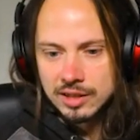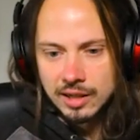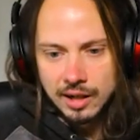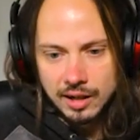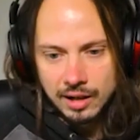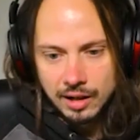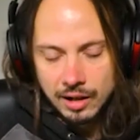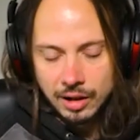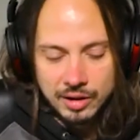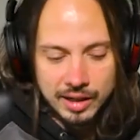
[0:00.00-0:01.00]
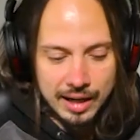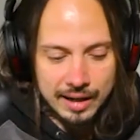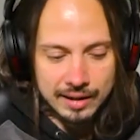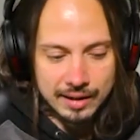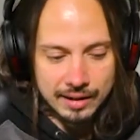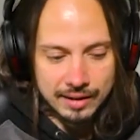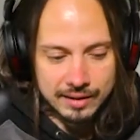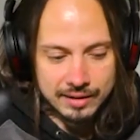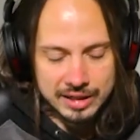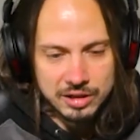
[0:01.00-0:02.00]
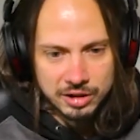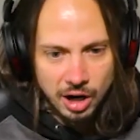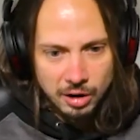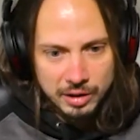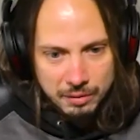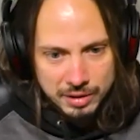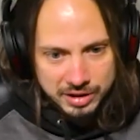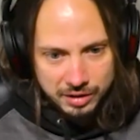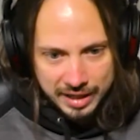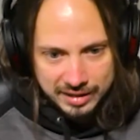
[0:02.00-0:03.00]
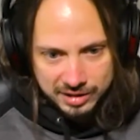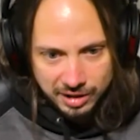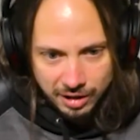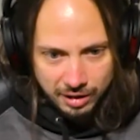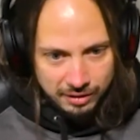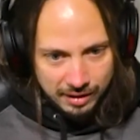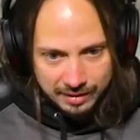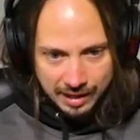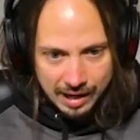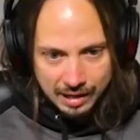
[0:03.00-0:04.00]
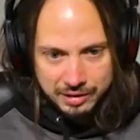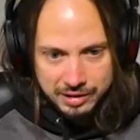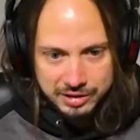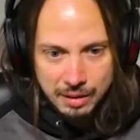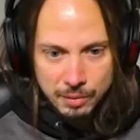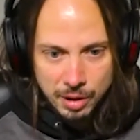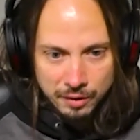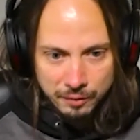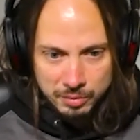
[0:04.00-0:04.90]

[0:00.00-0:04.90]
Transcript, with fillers: uh, alone again did you know it was a great song or how does that work from